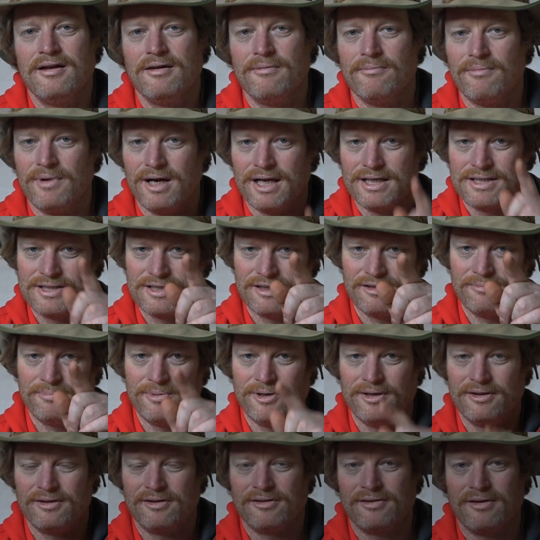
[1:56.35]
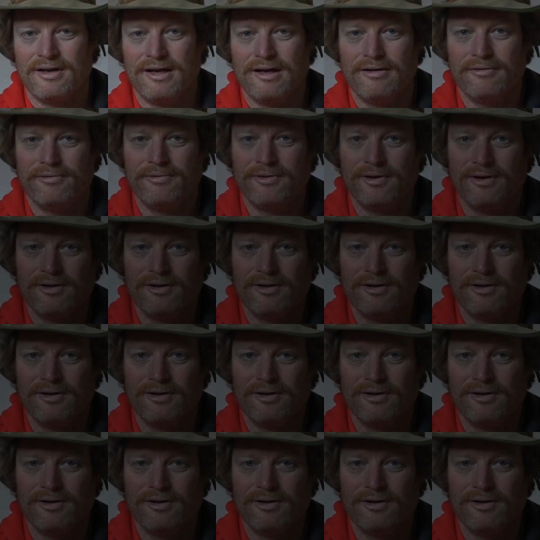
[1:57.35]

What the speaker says: might just be the tyre for